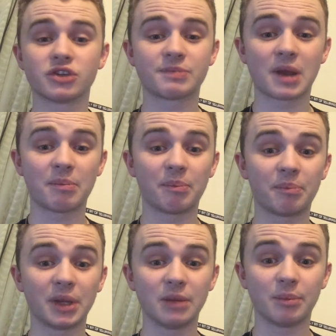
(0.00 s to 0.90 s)
respect
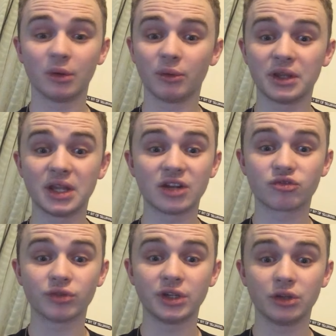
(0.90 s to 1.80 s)
people when they
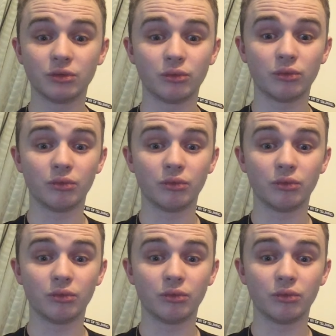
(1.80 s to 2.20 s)
treat you